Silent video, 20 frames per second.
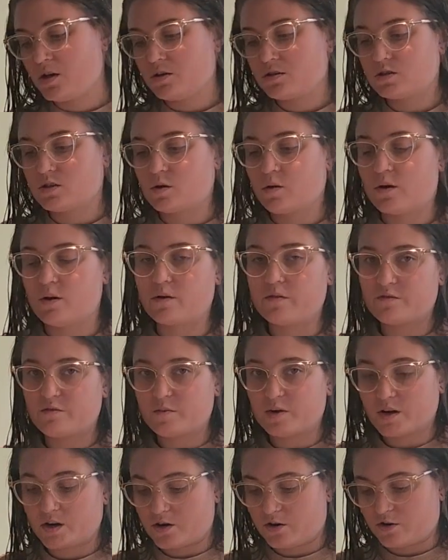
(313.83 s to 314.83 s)
So however
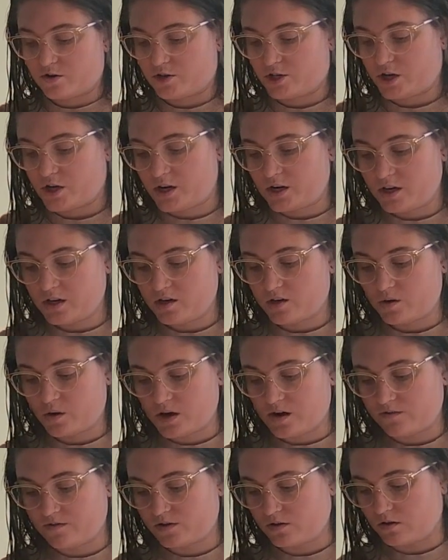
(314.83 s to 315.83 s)
many you're chaining, you
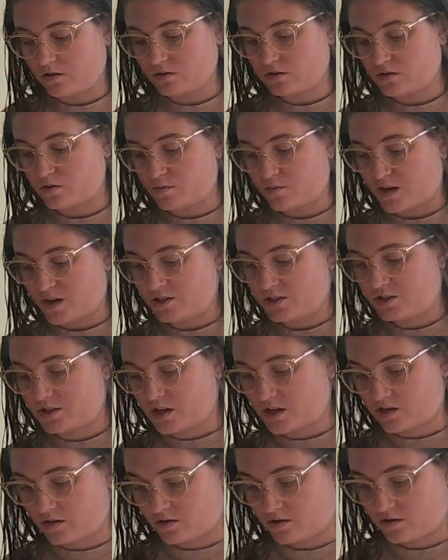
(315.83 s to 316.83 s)
have to also match
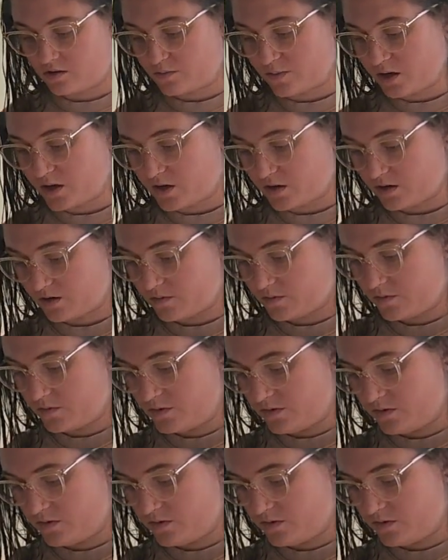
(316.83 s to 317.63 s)
that on the bottom.